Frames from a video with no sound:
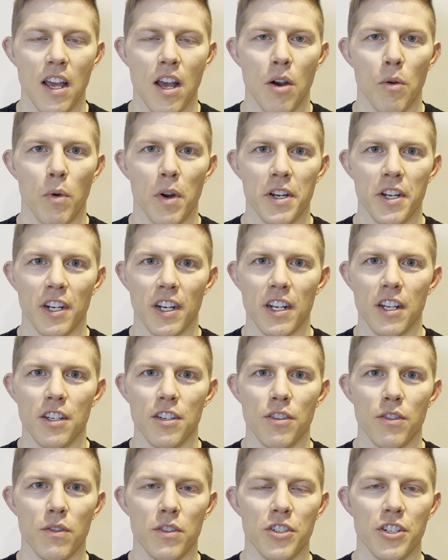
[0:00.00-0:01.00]
What you're going
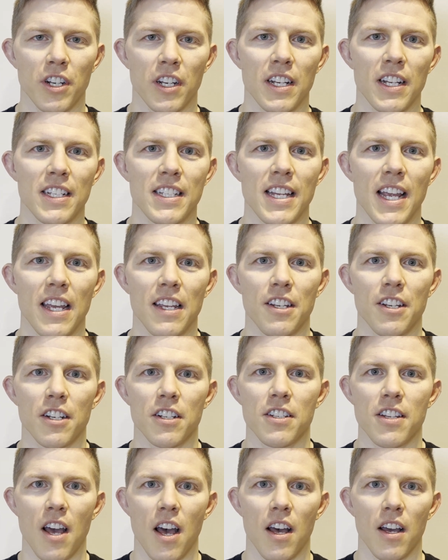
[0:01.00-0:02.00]
to do is you're going to take your
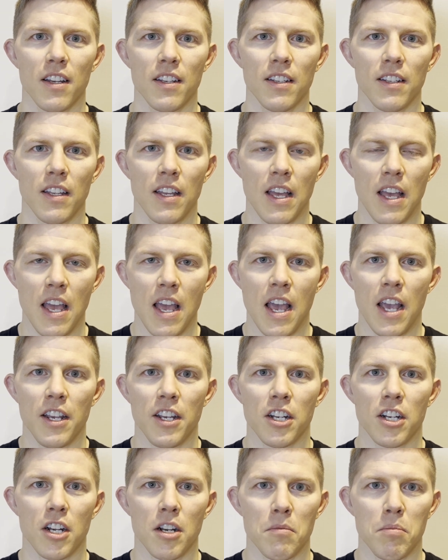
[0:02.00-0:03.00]
tongue and
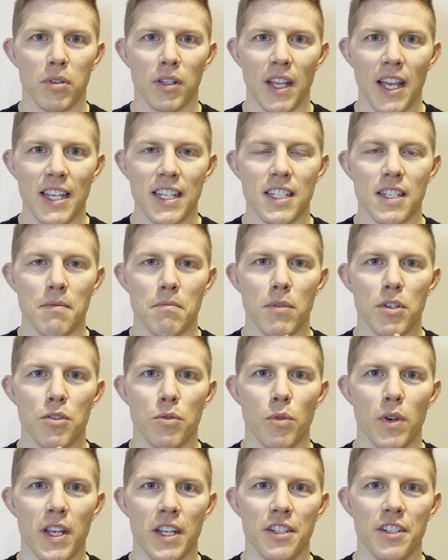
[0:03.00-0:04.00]
you're going to place it
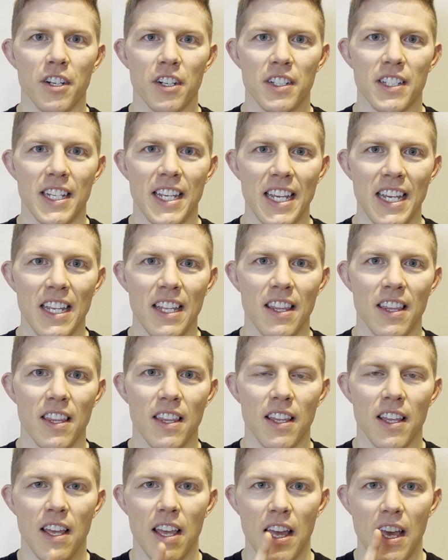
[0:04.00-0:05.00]
between your teeth
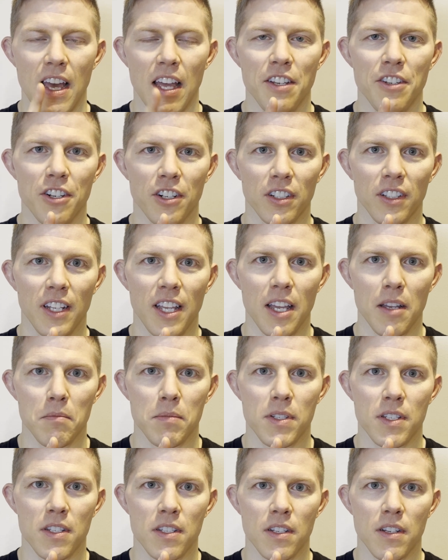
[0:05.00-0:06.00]
and your
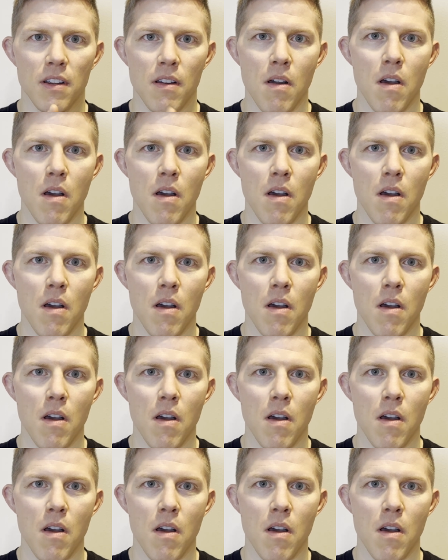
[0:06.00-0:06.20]
lips,